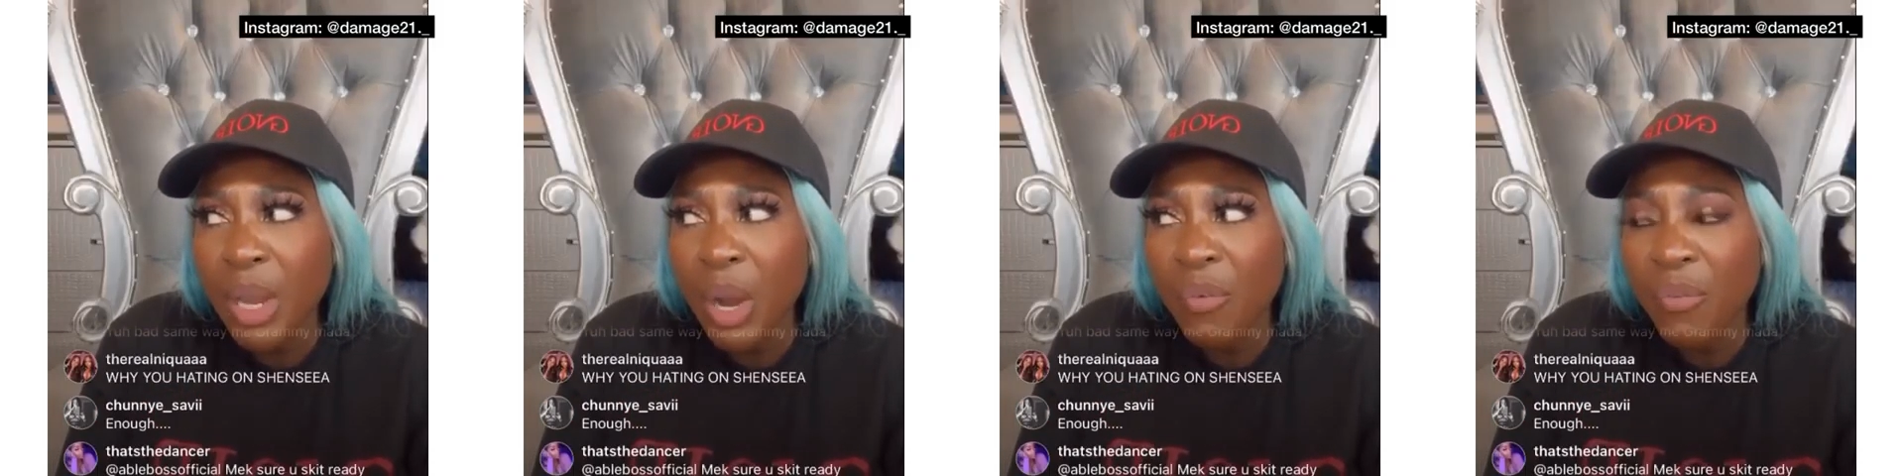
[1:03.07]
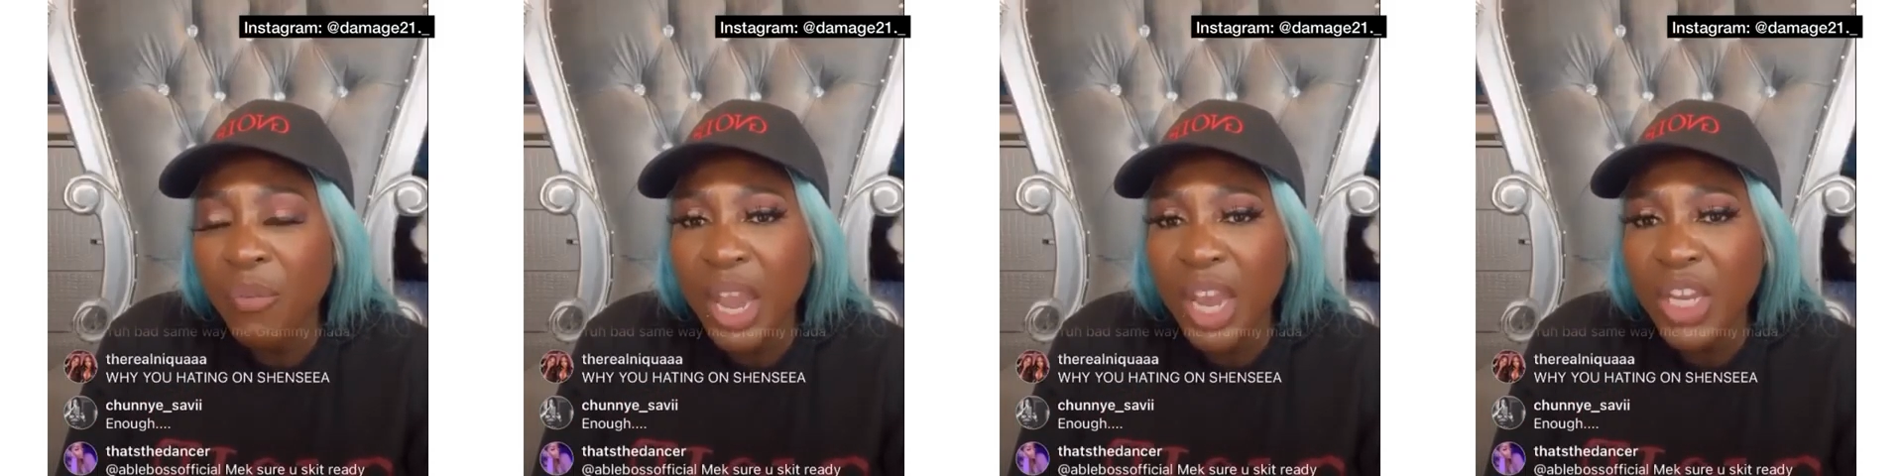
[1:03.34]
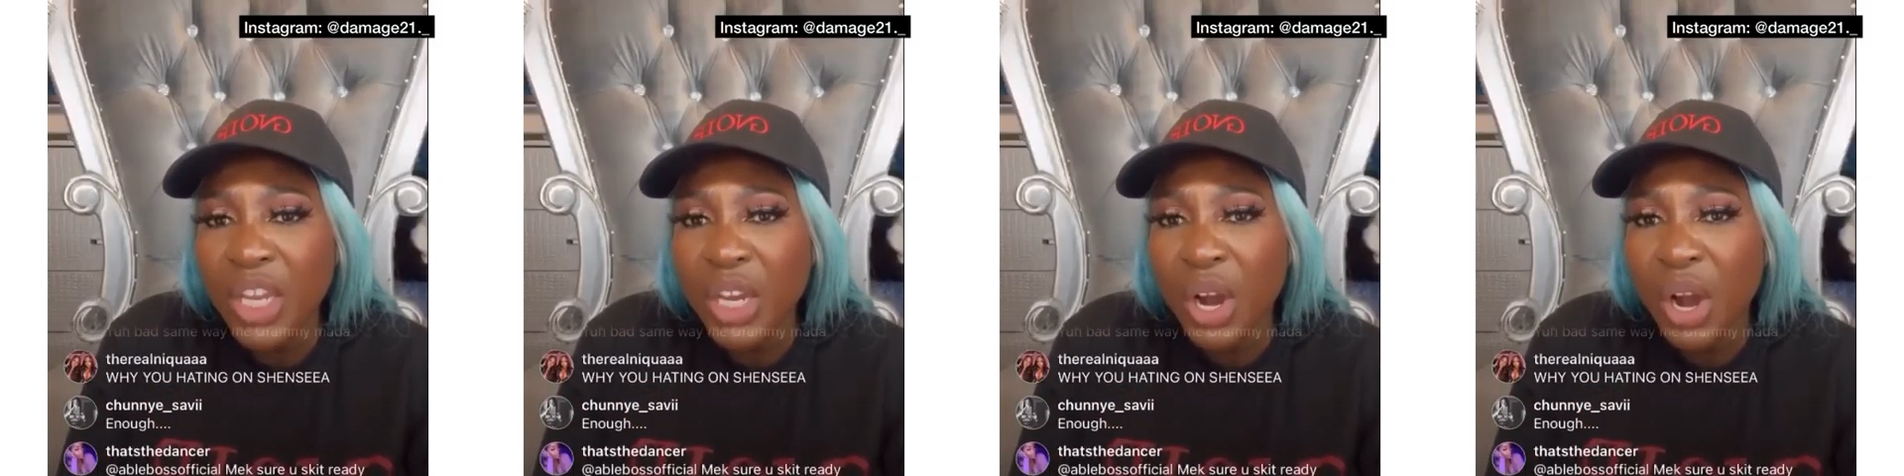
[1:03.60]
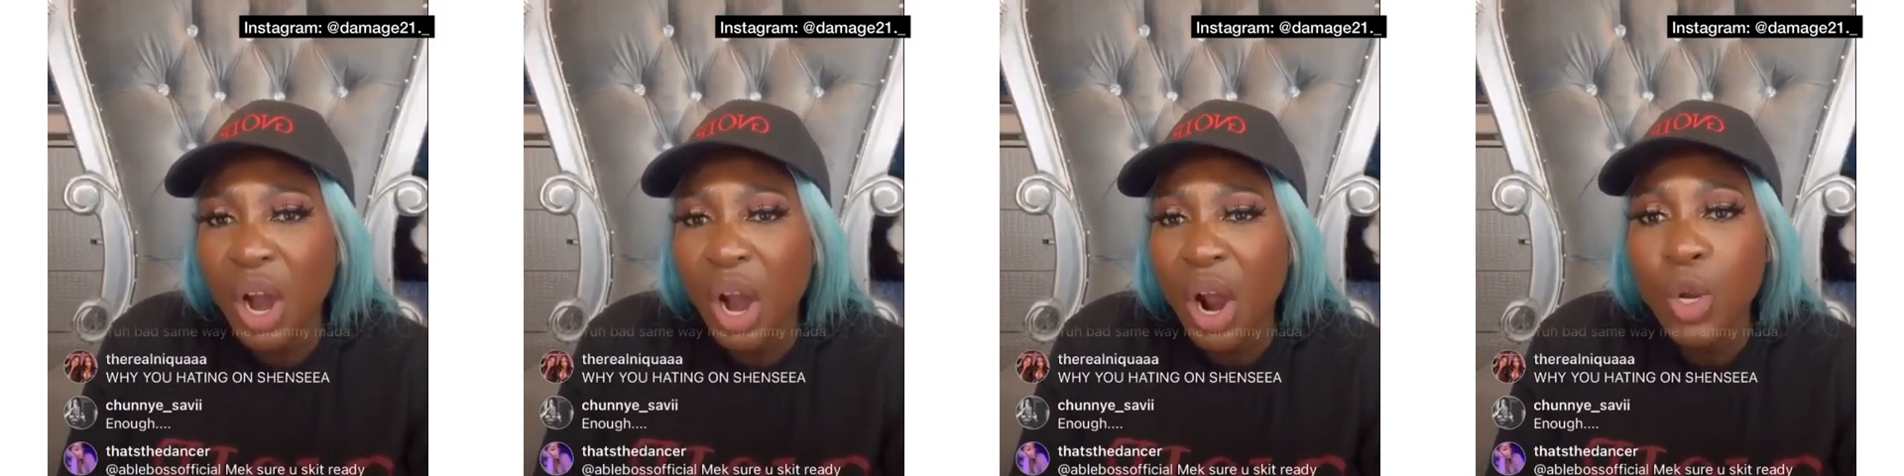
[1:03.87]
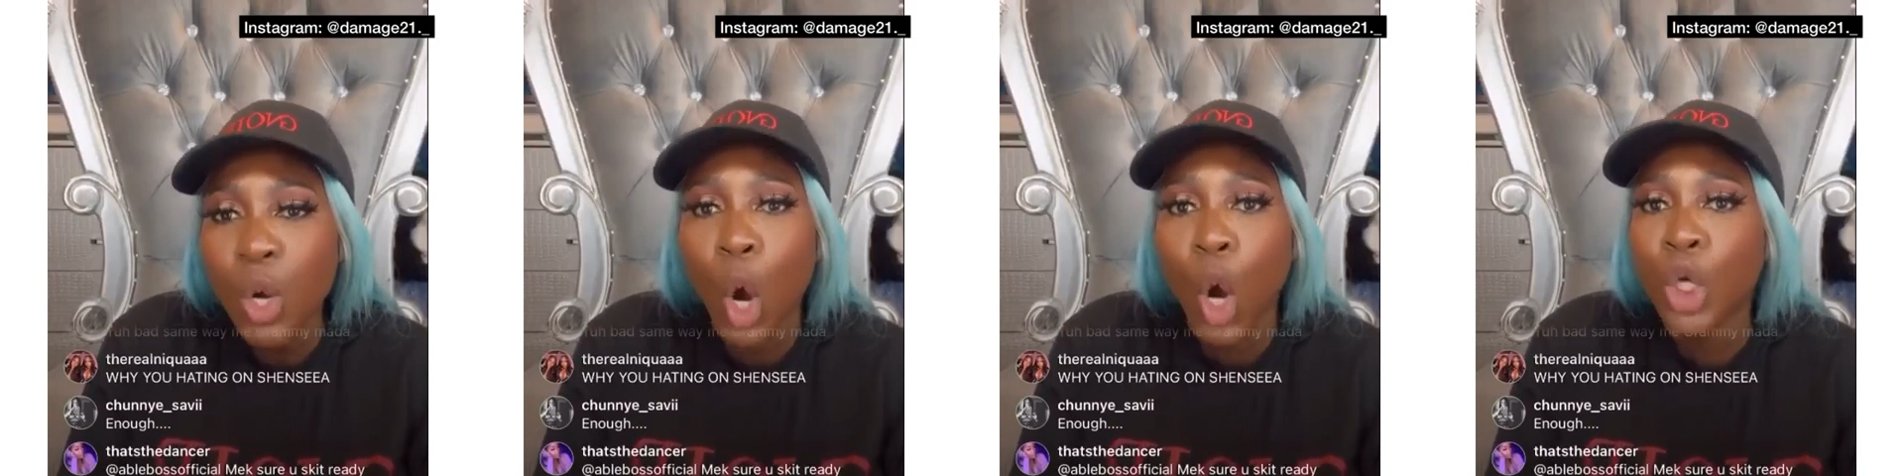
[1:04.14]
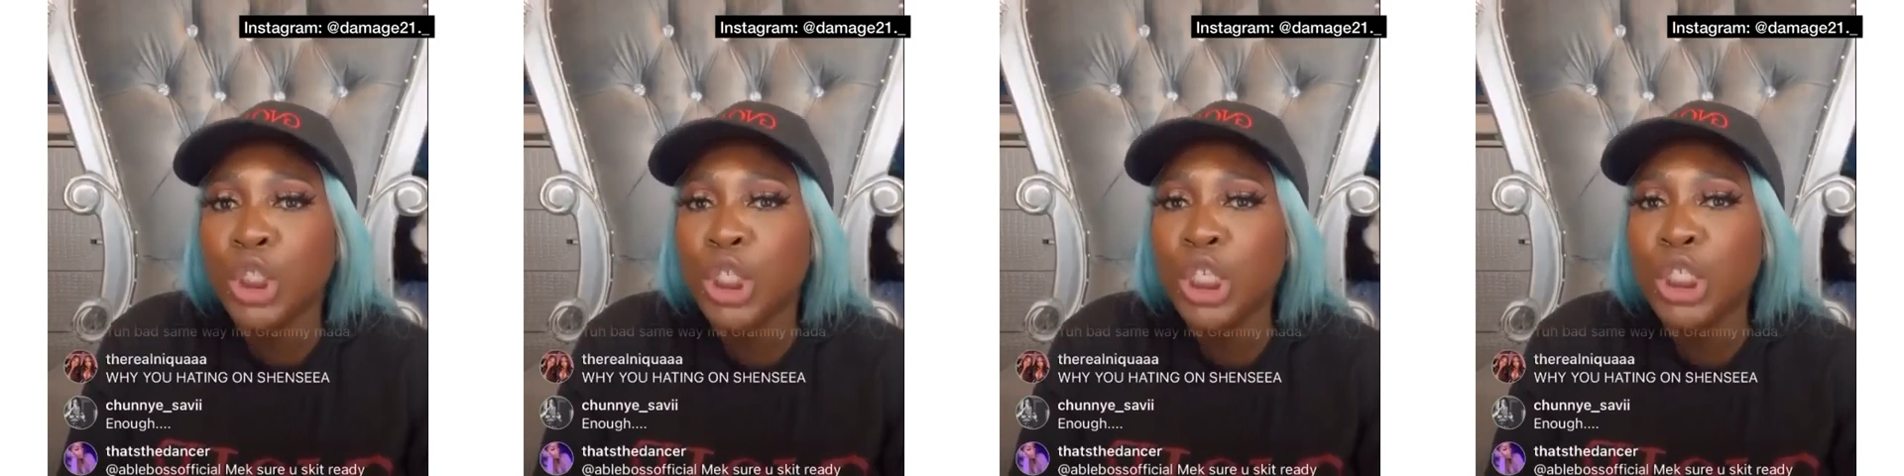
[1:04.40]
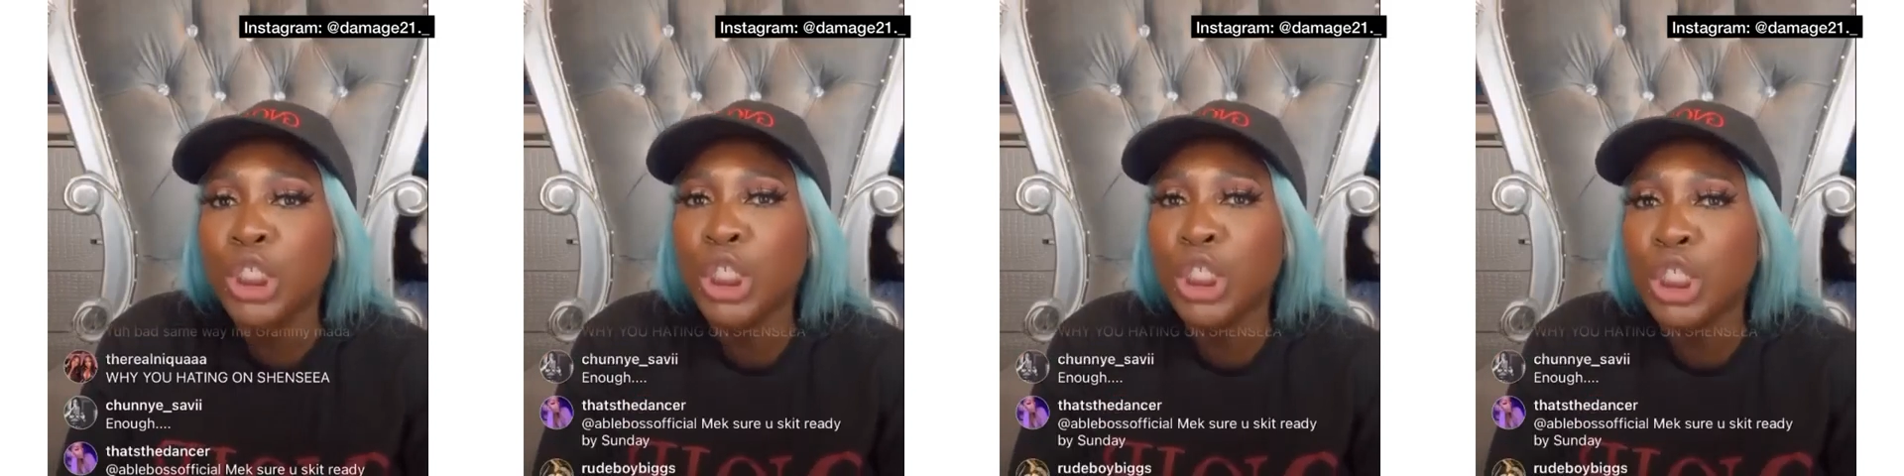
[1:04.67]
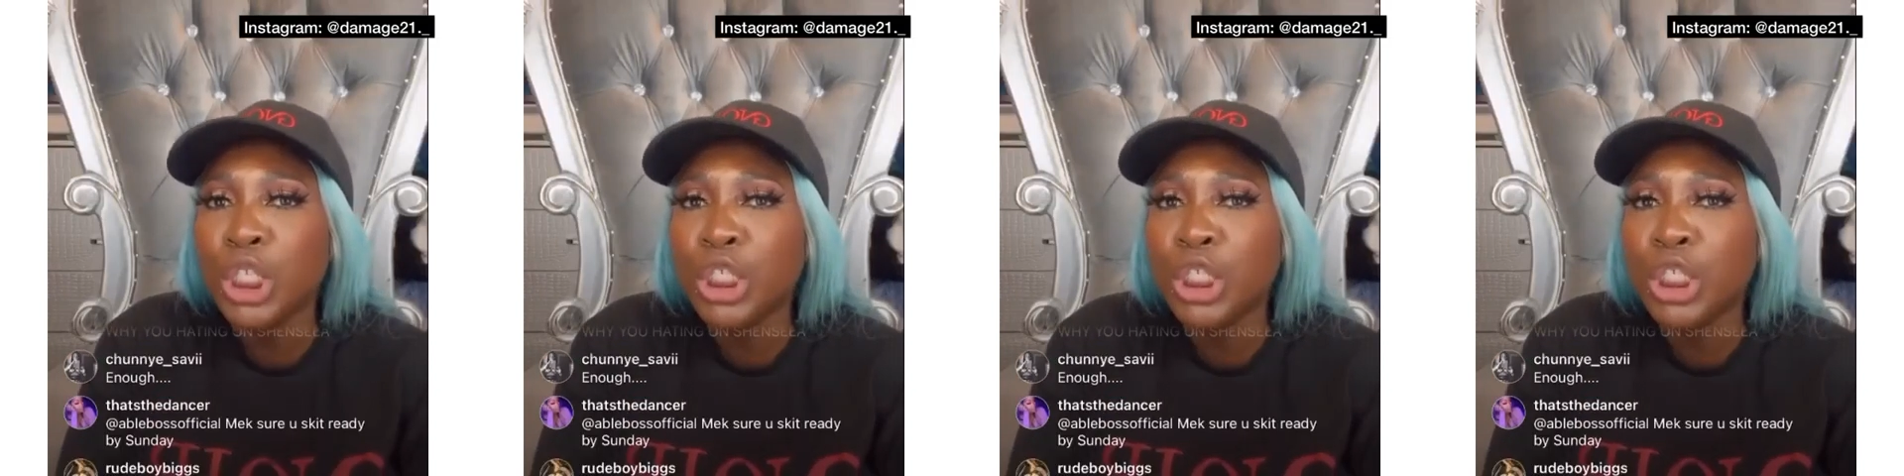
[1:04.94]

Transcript: Me offend you. Or, no, she.